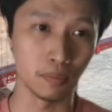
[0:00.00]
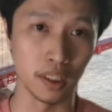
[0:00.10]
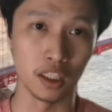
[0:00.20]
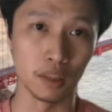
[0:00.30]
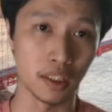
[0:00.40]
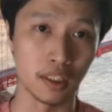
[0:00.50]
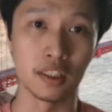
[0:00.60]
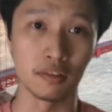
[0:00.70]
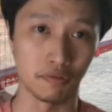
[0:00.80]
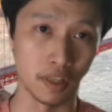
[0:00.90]
be a little bit
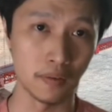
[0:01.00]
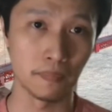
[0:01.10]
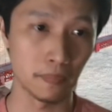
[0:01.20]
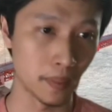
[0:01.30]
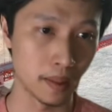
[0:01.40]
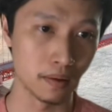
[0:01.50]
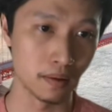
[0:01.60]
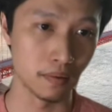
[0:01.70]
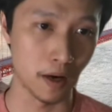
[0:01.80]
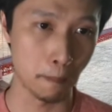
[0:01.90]
different, right?